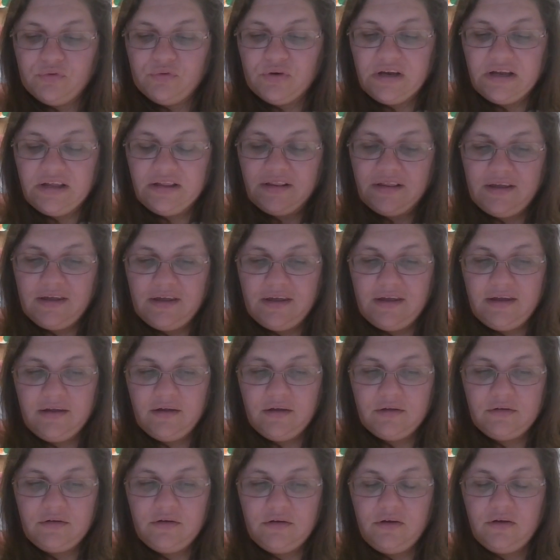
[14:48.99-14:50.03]
really,
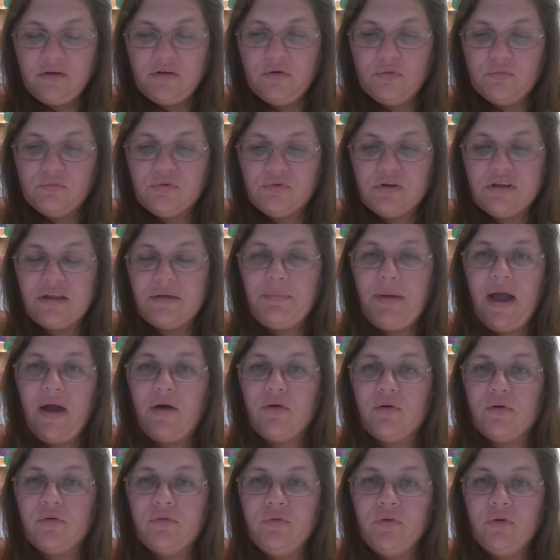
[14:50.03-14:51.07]
really
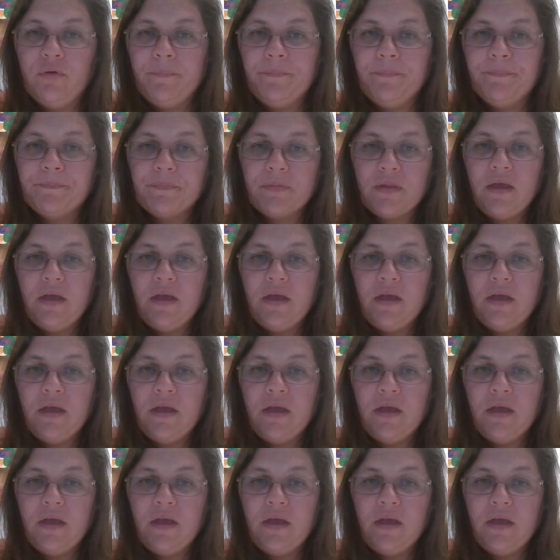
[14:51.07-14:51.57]
powerful.